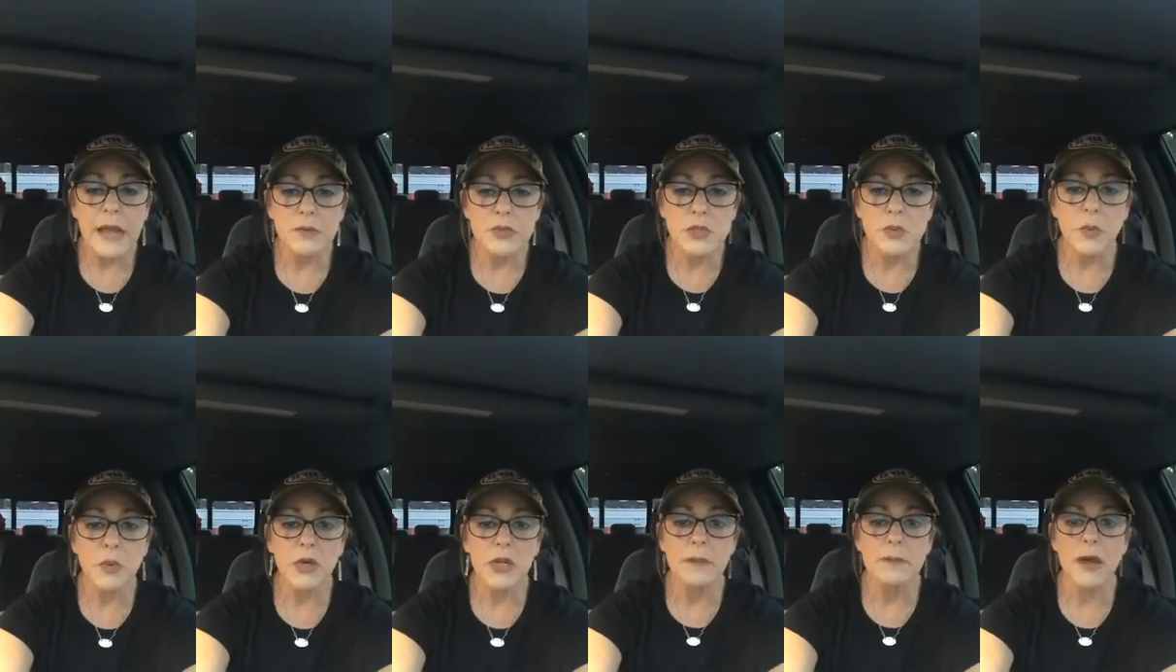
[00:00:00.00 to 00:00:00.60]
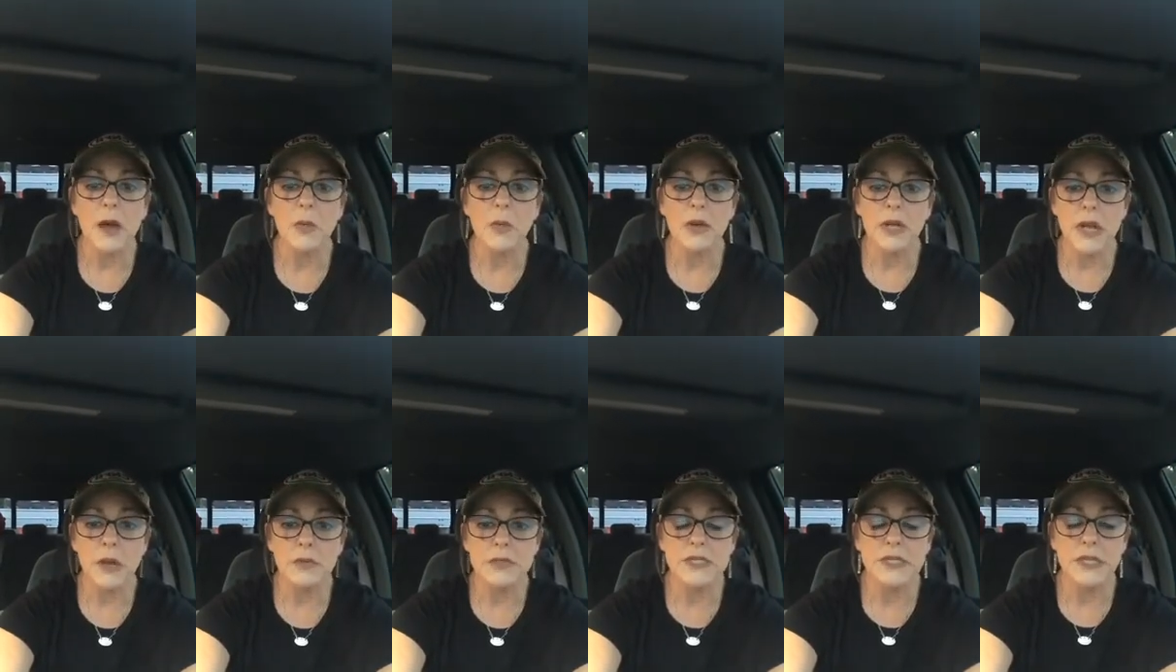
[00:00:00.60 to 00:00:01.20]
I was worried about
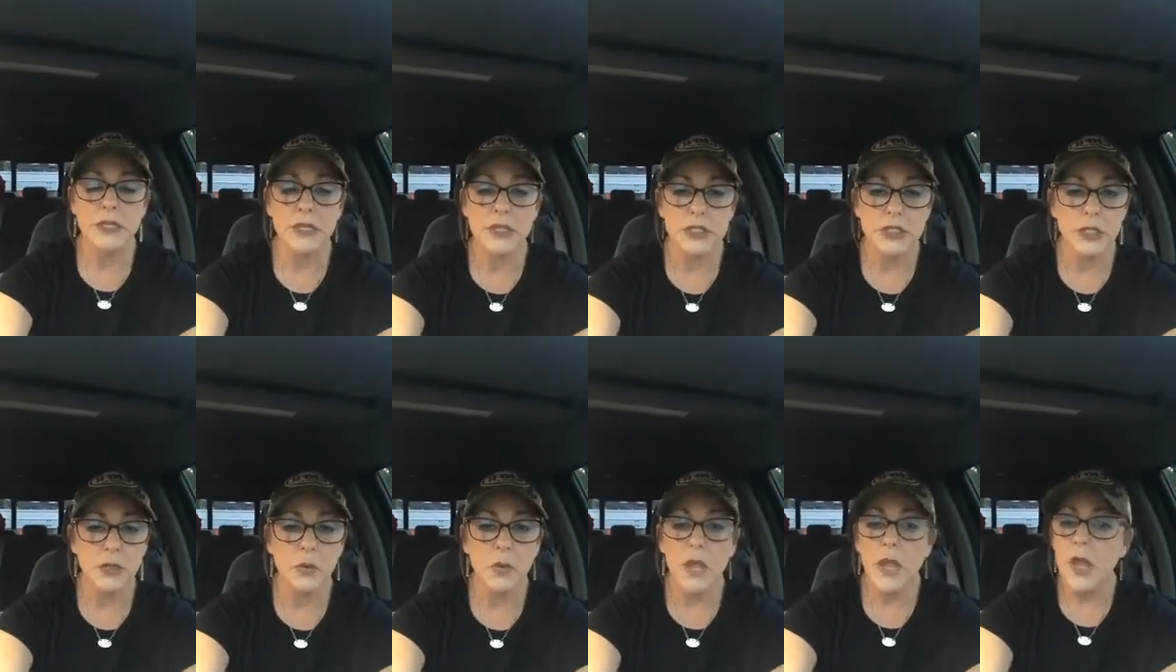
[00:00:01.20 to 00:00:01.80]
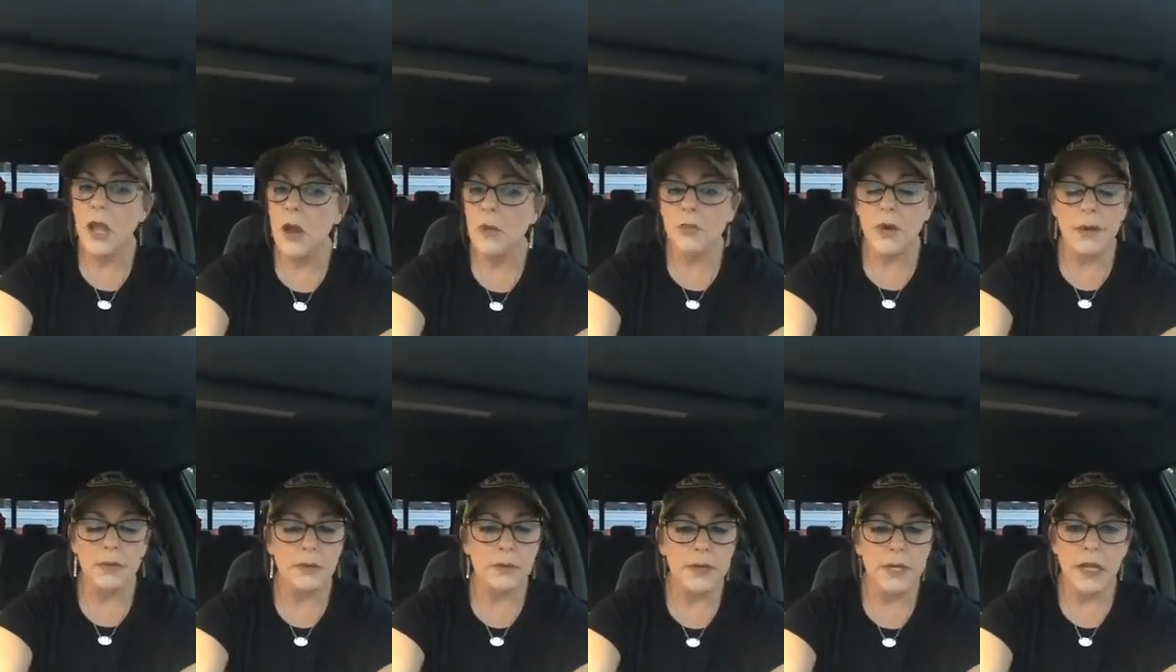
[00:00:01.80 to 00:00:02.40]
what I was going to do.
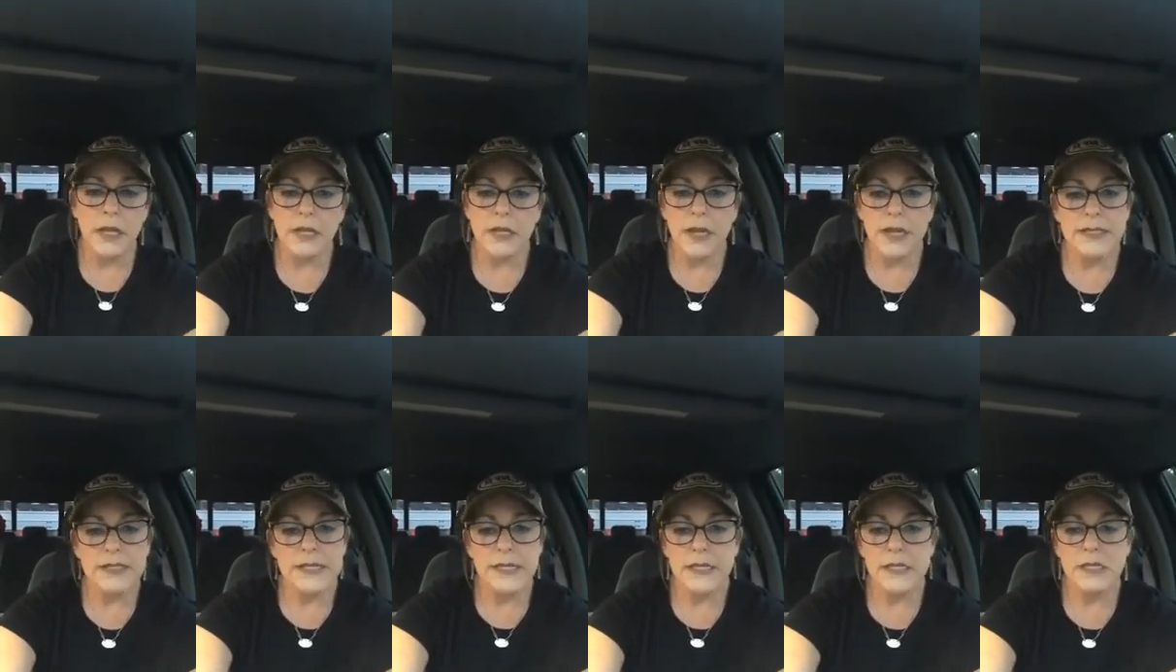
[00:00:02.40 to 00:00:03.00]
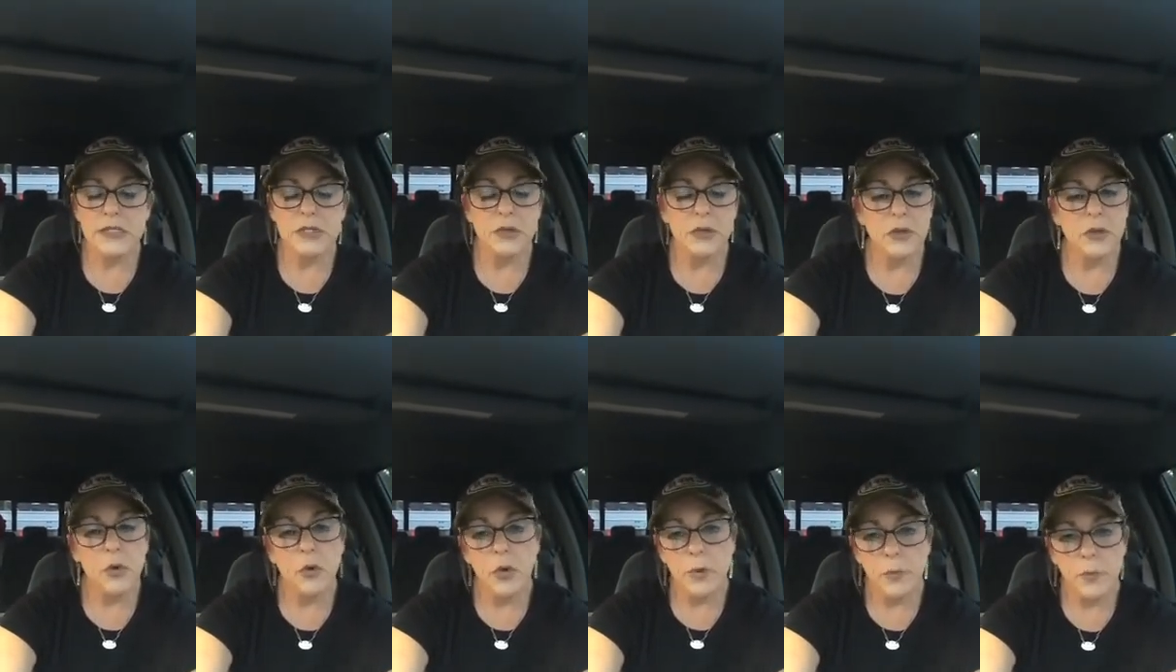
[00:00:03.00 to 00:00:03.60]
Probably a young dentist or
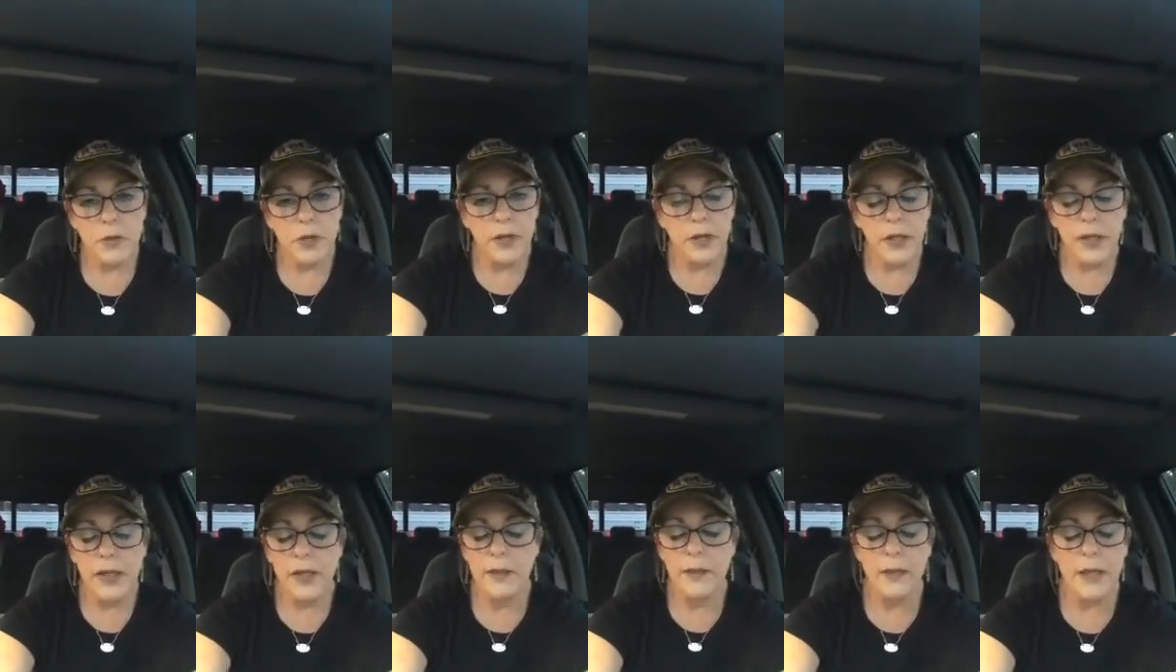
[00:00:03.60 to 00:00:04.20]
a corporate